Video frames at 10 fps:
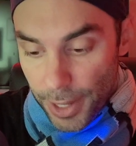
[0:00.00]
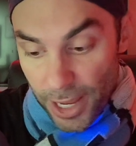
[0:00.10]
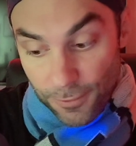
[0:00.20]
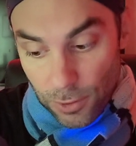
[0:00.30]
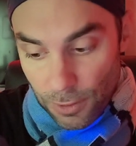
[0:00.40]

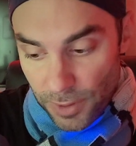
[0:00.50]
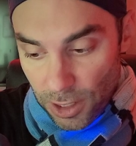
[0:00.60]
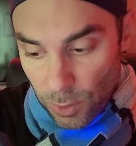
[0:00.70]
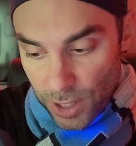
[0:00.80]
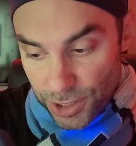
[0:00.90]
If you have any
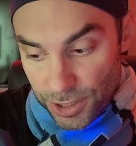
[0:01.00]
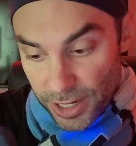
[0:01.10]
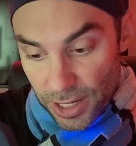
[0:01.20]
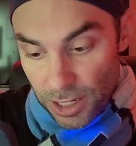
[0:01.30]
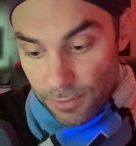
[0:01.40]
questions, I
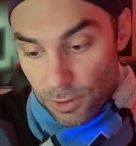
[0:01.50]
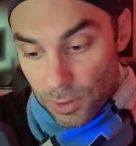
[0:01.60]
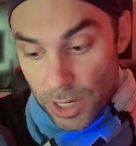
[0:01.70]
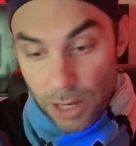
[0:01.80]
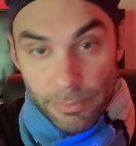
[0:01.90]
can give you a
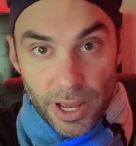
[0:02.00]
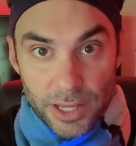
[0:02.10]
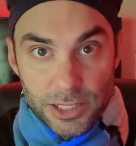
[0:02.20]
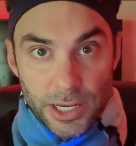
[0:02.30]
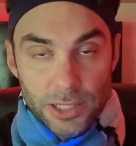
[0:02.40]

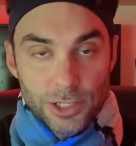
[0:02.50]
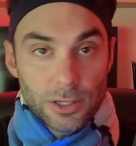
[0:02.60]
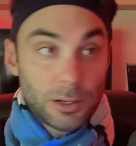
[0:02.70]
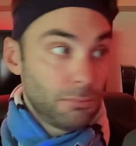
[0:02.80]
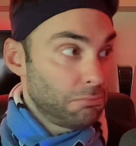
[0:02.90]
non-biased
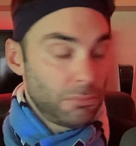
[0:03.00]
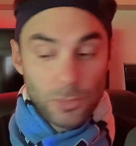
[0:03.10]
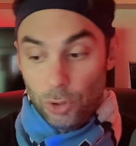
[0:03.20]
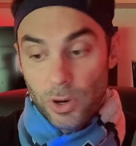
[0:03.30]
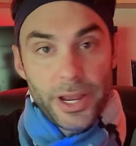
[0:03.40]
answer.
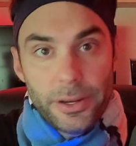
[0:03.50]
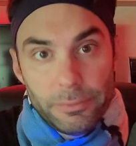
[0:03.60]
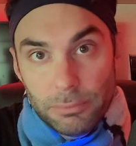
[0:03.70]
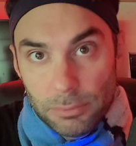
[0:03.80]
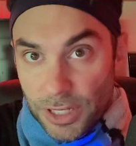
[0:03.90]
Great,
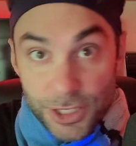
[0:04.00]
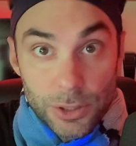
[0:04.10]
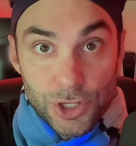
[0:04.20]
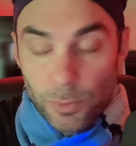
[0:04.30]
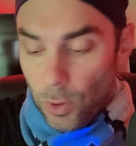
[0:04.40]
let's hear
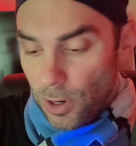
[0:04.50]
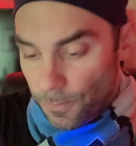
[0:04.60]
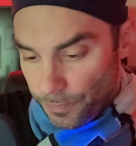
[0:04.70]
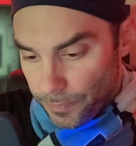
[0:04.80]
some more.